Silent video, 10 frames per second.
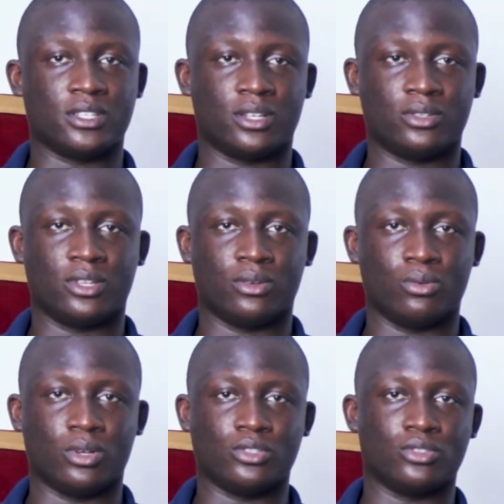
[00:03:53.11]
out there
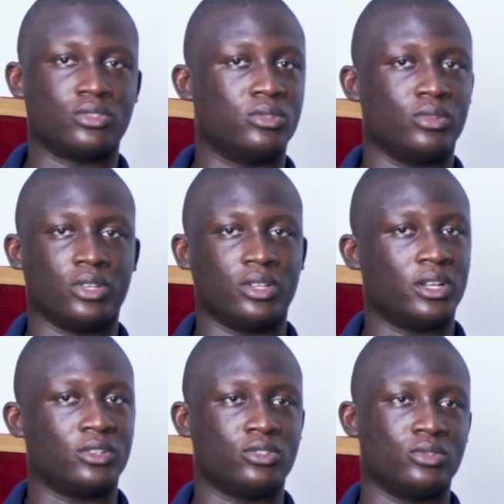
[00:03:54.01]
who are just looking
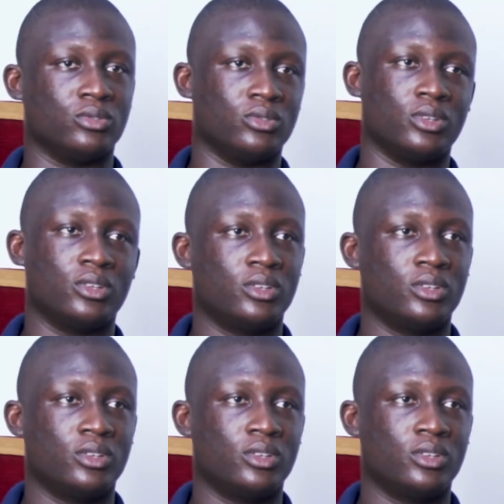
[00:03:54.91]
out to,